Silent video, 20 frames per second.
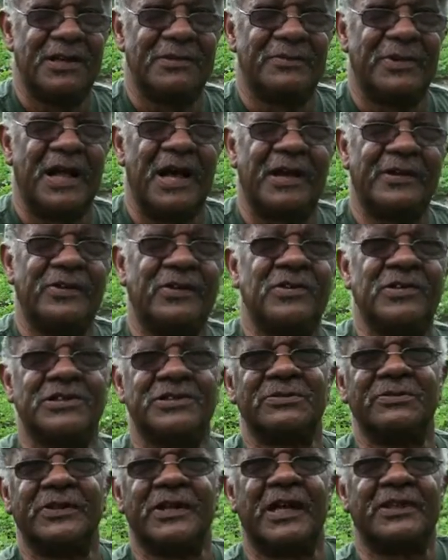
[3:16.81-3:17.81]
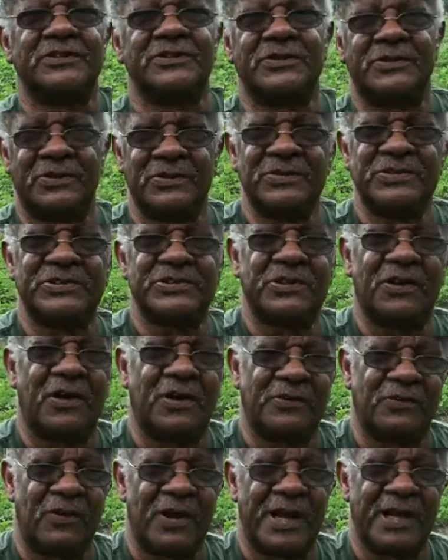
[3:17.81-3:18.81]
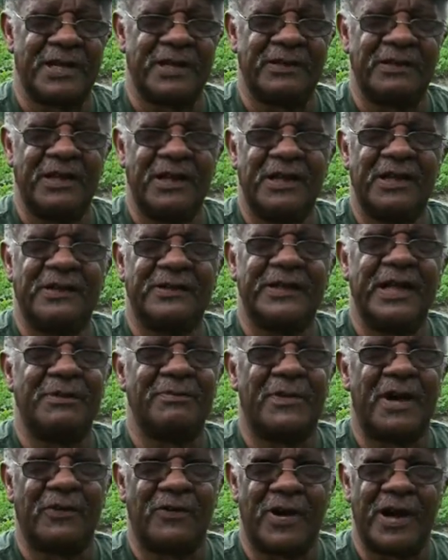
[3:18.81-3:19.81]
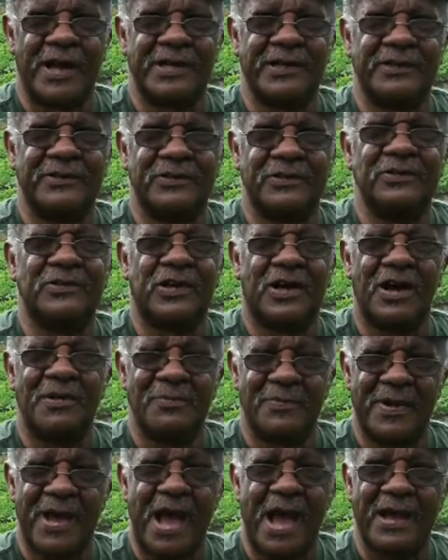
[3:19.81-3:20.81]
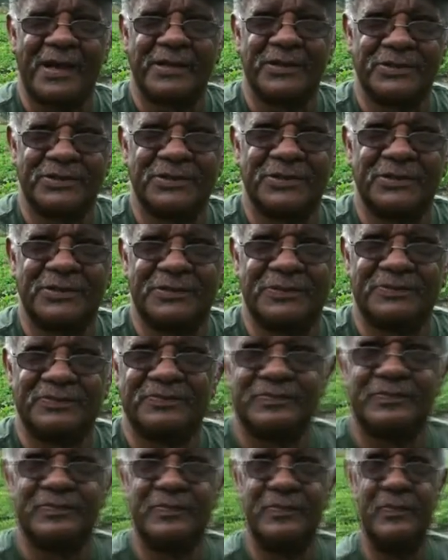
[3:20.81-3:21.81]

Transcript: But I notice when I do start writing that my writing do come back. So. Well,